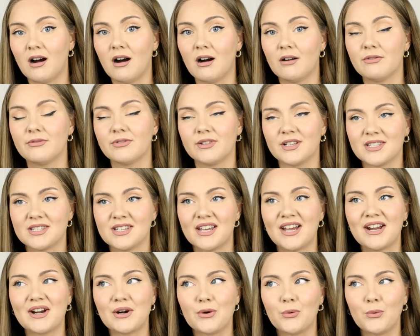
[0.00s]
off
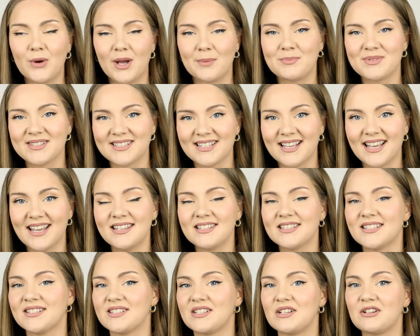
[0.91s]
entire
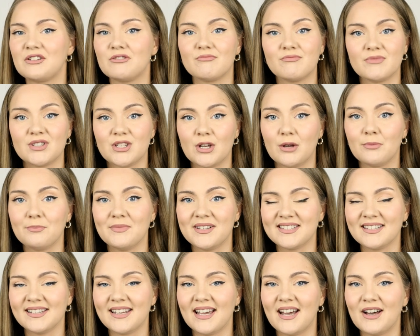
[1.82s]
website, so don't
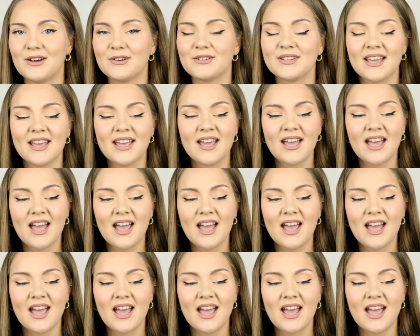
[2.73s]
miss it out.